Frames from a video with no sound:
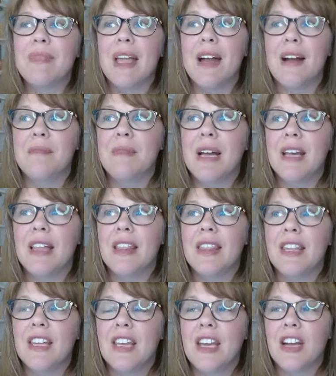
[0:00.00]
um,
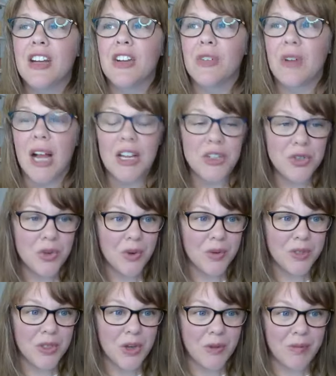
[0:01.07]
the garage door
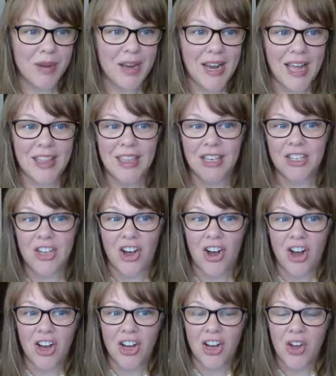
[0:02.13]
was open and the
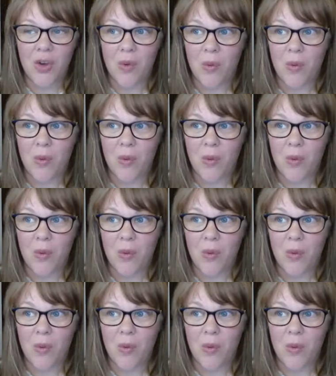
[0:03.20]
dog